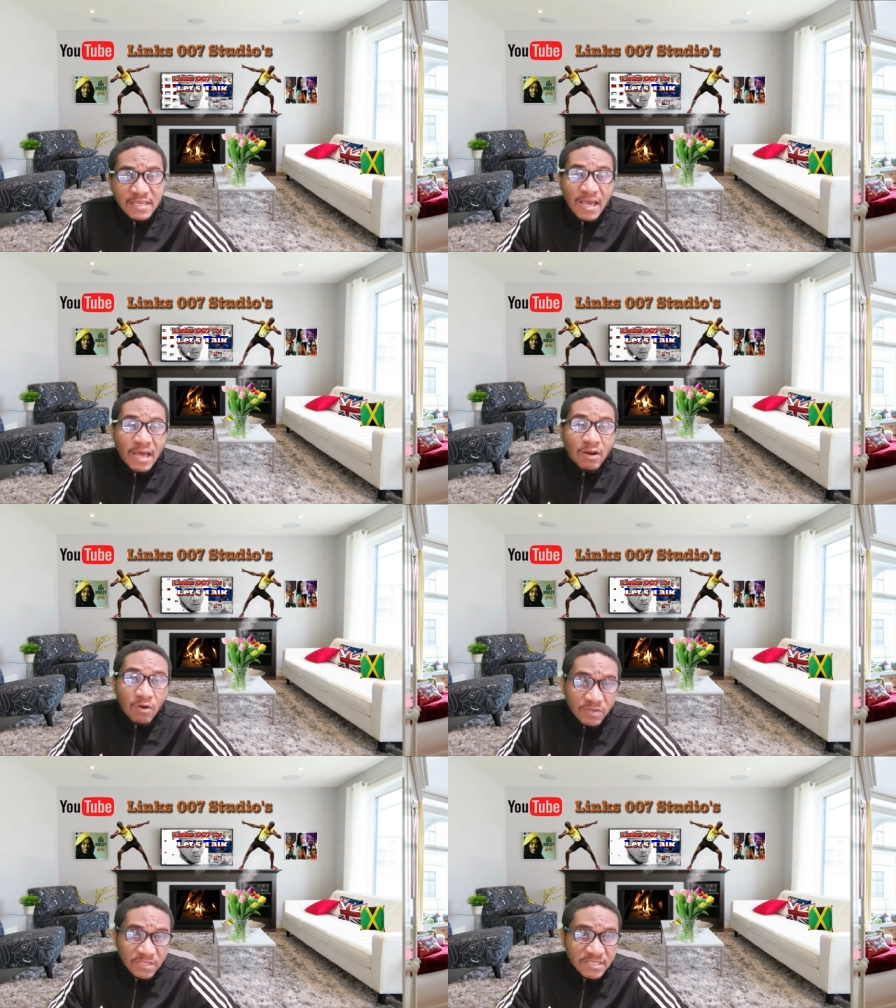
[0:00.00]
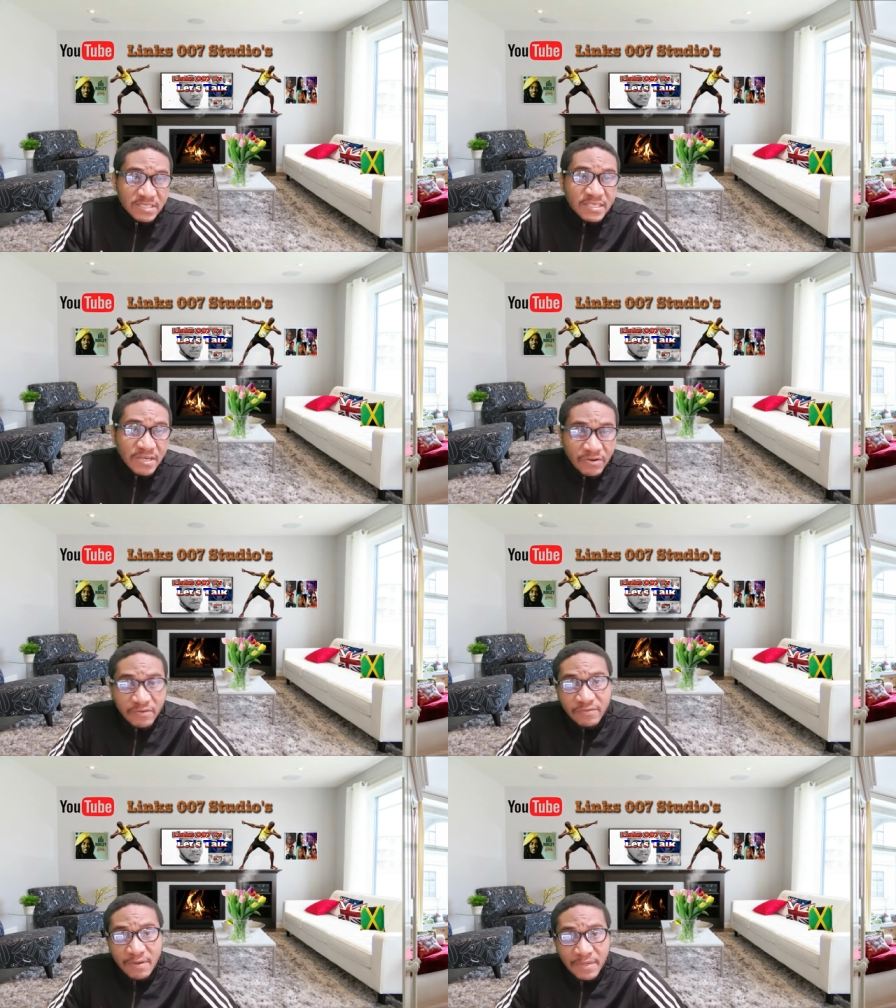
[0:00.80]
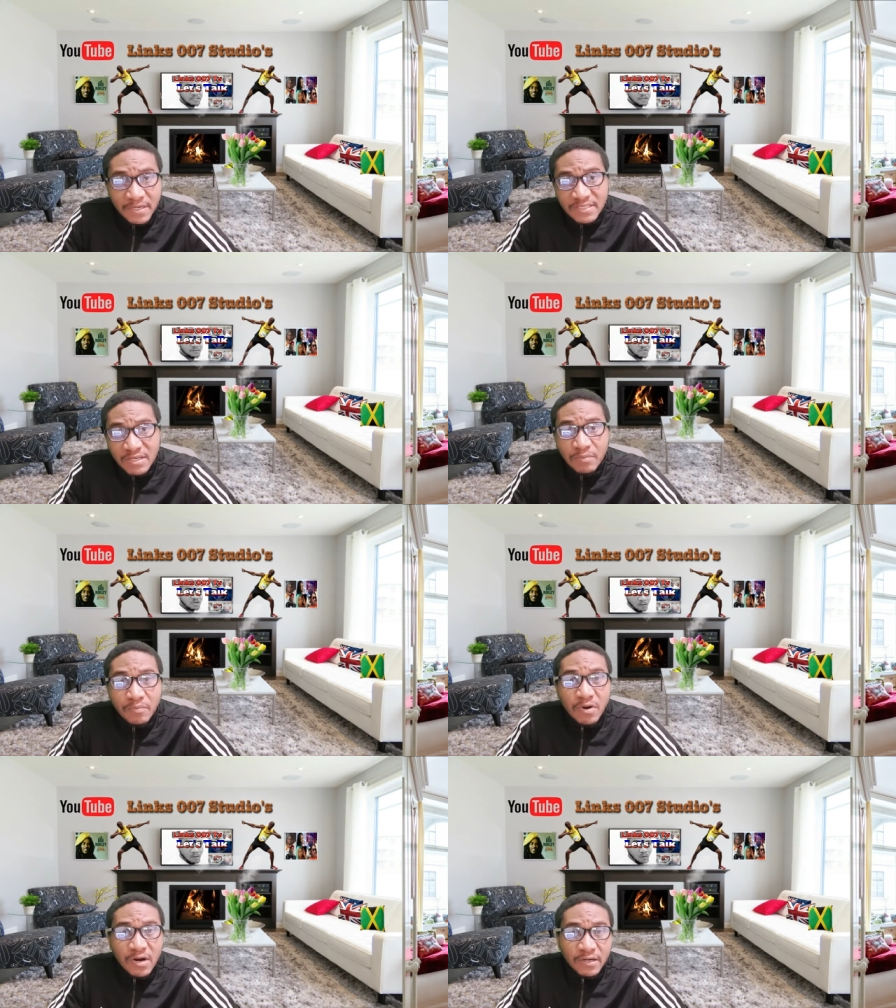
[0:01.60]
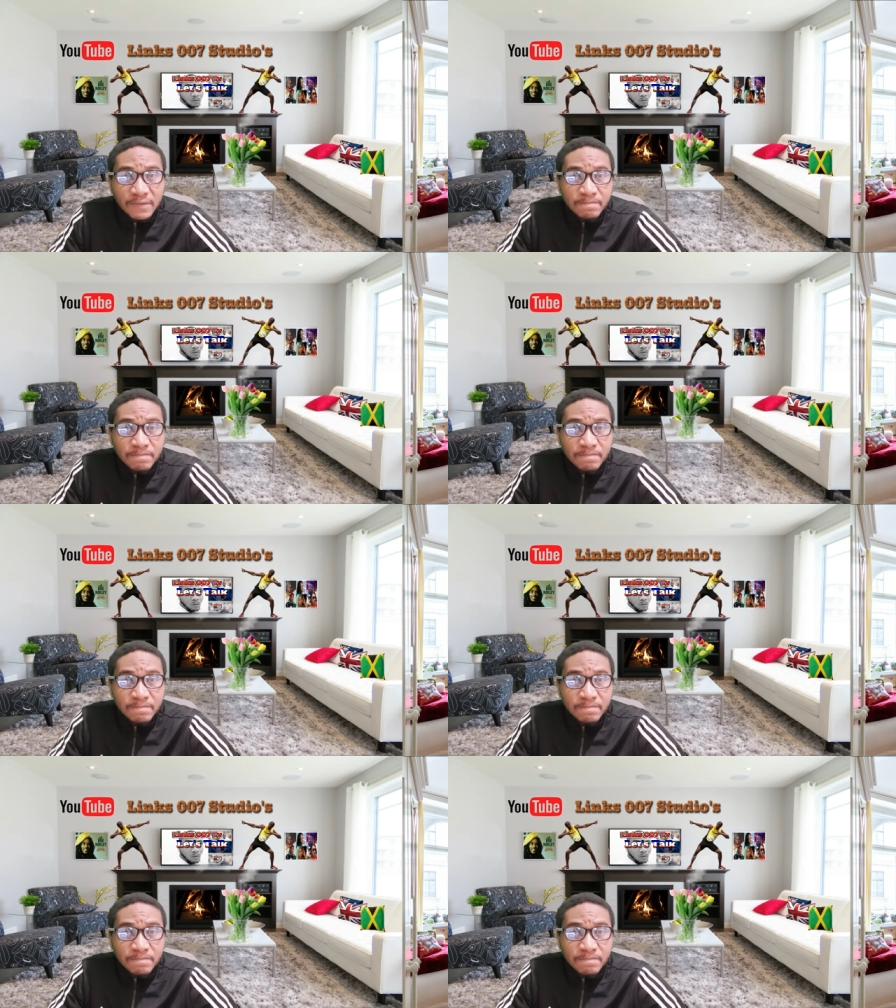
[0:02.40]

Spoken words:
and how it's tearing families apart.